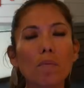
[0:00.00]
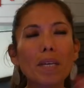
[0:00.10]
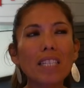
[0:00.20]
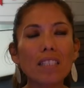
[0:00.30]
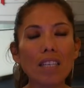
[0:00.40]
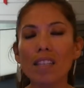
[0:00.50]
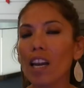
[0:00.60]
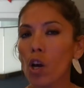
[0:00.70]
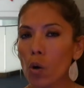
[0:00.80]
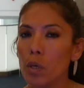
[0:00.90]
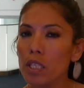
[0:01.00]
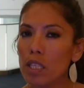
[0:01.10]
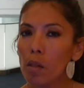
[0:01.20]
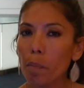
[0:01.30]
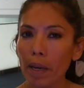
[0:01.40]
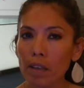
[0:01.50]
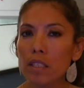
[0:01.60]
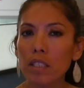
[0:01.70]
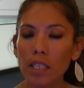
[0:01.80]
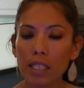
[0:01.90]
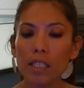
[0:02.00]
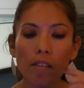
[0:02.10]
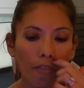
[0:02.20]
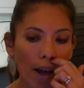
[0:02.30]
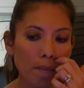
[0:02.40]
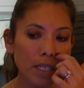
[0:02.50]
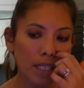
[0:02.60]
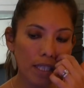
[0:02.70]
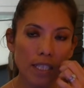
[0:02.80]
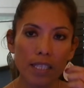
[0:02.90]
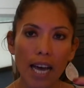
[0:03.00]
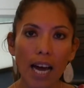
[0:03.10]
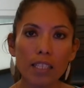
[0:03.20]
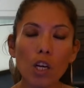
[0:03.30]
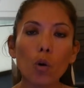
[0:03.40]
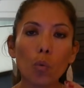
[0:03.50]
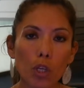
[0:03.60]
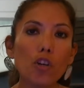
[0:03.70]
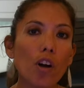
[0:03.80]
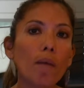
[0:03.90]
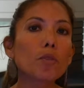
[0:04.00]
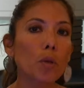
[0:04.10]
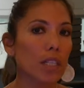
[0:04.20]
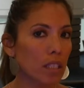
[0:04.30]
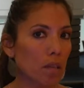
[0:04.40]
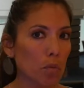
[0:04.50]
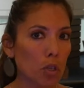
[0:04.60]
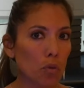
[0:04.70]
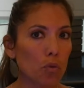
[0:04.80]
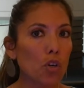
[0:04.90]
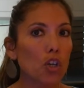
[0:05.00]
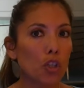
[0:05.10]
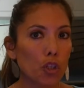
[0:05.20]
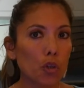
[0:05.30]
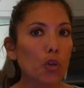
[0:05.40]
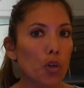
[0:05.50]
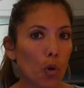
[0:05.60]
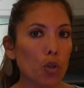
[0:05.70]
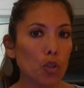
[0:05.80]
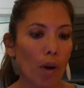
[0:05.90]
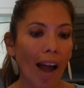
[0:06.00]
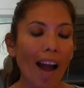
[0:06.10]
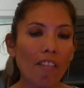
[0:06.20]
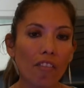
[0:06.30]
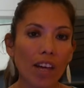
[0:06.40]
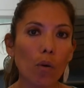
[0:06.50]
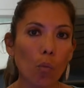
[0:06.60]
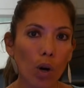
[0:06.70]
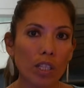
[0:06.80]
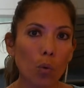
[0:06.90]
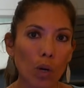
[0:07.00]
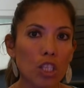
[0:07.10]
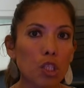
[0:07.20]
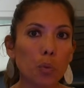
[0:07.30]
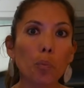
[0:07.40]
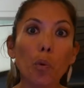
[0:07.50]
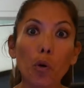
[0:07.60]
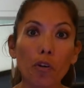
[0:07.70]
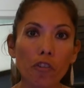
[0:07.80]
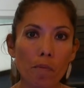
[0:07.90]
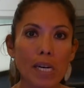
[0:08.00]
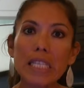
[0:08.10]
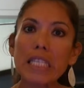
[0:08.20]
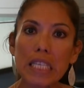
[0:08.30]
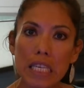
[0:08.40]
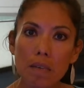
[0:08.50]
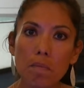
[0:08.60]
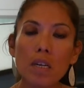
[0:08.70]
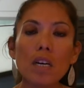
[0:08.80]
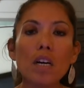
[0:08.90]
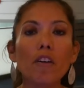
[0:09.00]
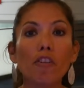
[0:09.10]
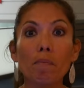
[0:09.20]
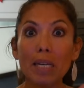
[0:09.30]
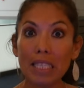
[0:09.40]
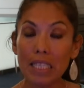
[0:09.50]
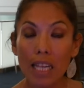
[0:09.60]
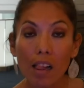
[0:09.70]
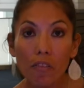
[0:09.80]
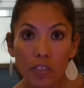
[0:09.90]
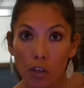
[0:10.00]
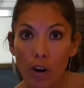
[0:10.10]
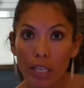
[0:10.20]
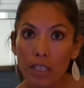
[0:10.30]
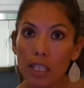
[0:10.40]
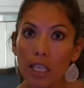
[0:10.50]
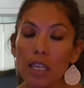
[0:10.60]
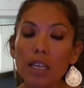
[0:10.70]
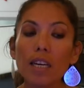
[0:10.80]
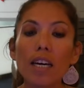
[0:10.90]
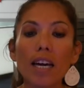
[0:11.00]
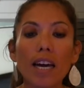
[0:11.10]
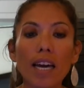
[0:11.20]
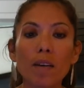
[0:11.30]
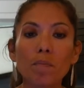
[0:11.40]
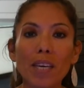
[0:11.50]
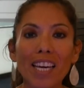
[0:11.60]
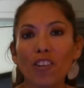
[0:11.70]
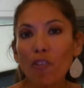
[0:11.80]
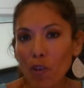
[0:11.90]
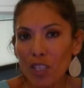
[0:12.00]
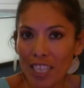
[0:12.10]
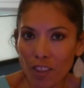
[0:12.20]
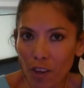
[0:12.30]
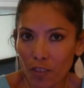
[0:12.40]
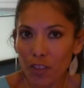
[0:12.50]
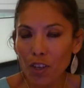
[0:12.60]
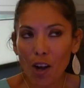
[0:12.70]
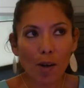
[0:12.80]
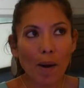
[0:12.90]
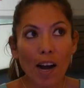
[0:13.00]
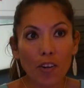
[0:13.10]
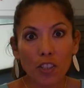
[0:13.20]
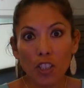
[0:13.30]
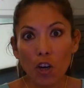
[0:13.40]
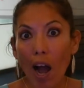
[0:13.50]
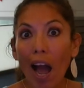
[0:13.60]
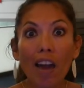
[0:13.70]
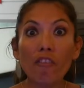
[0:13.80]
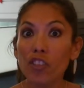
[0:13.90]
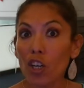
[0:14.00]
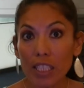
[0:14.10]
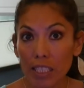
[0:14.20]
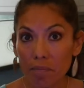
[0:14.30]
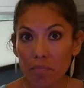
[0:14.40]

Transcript: the biggest thing that I always tell parents and I tell families is that when you come to SMU, you're going to have that one-on-one support from our team, from myself directly. And of course, I love to talk about, you know, I've done it.